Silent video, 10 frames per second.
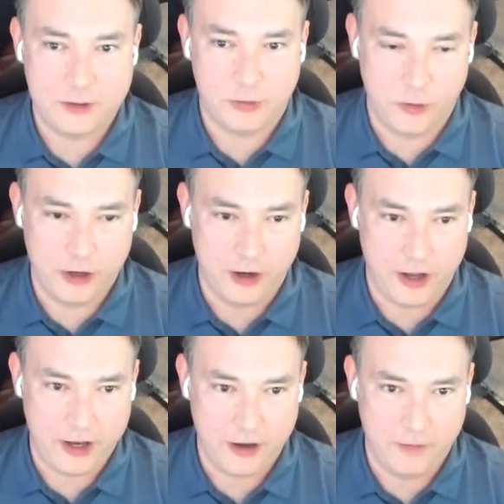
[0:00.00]
recorded
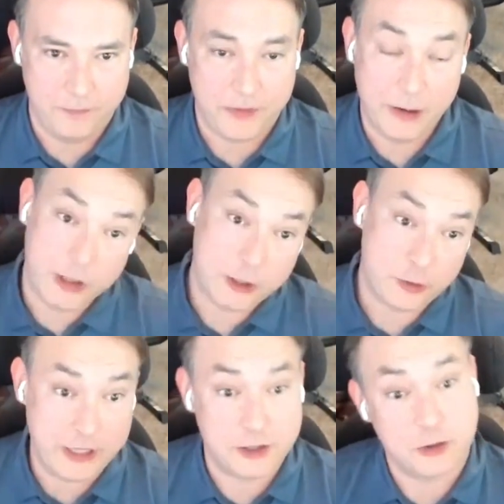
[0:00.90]
audio and we're going to
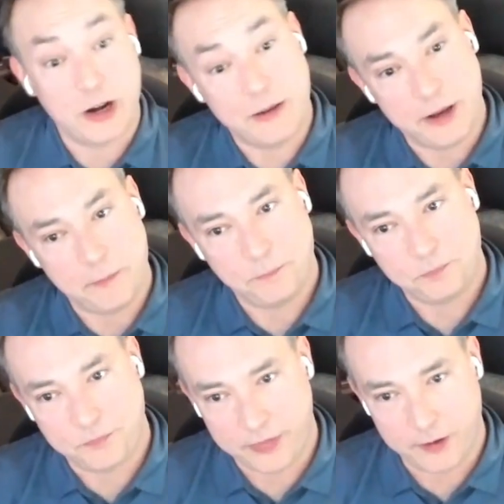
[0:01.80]
transcribe it,
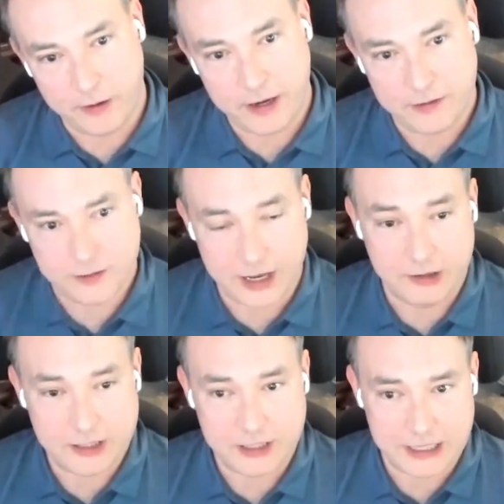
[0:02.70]
right? So now
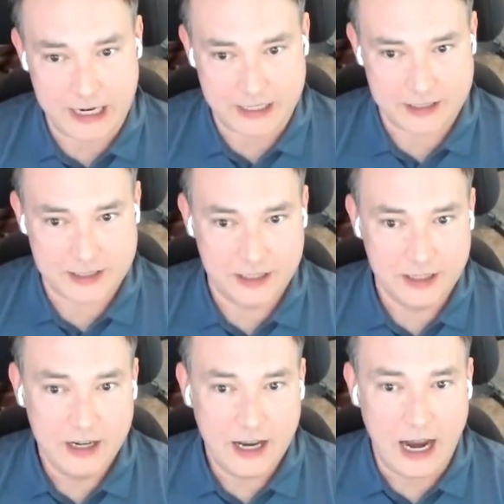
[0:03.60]
it's in text.
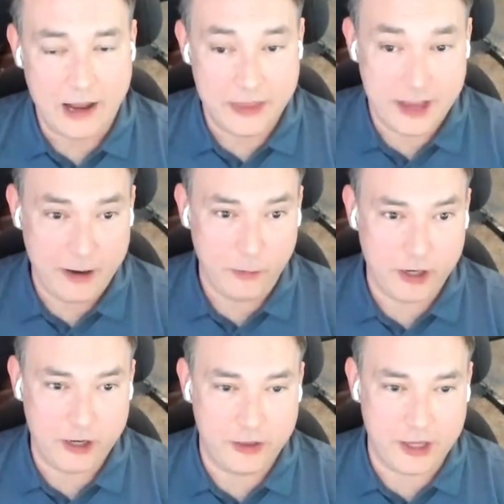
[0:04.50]
And then we're
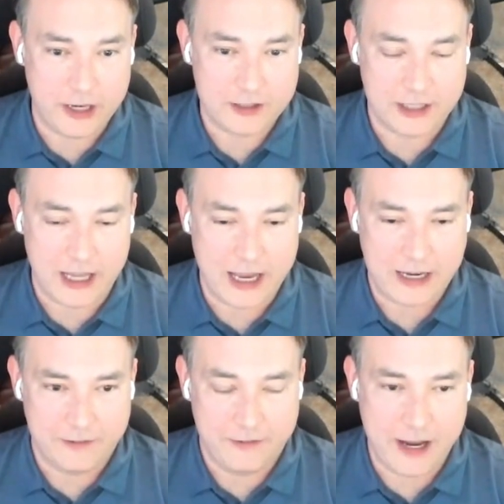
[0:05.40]
going to do things like
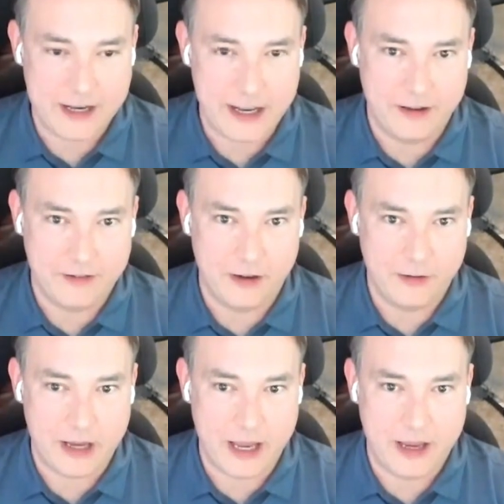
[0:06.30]
find out,
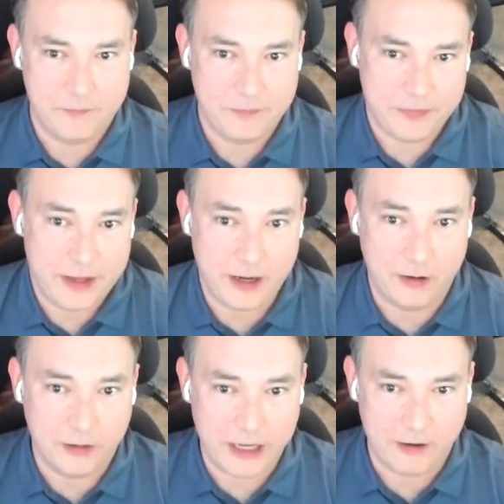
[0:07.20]
okay,
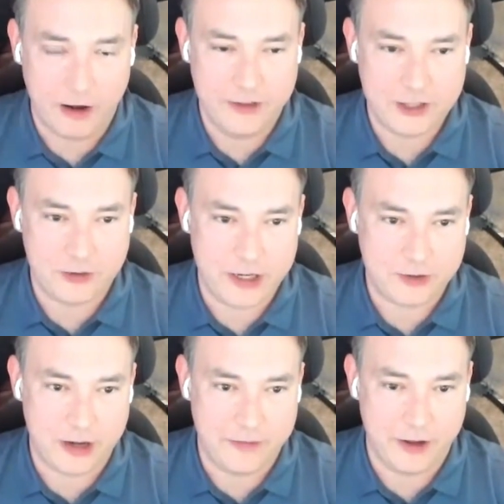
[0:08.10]
like of this
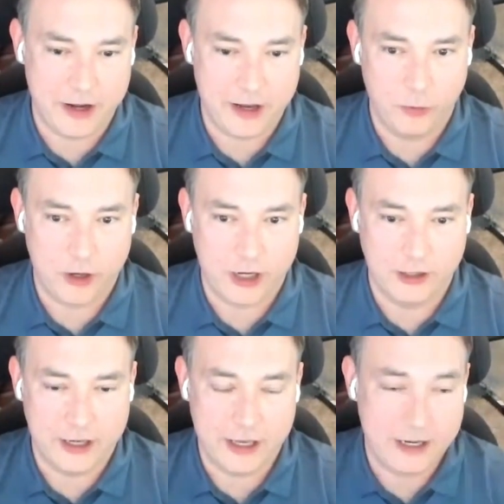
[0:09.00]
transcribed audio, we're going to
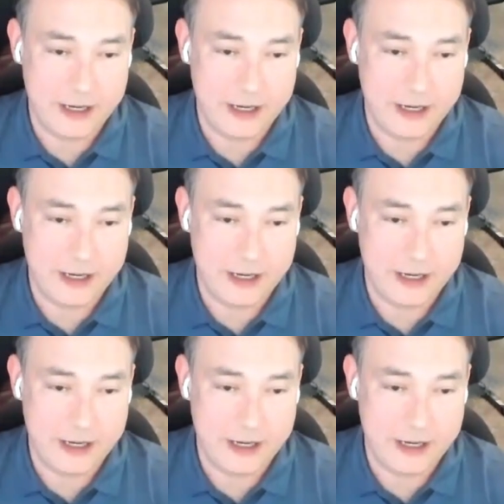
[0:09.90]
look at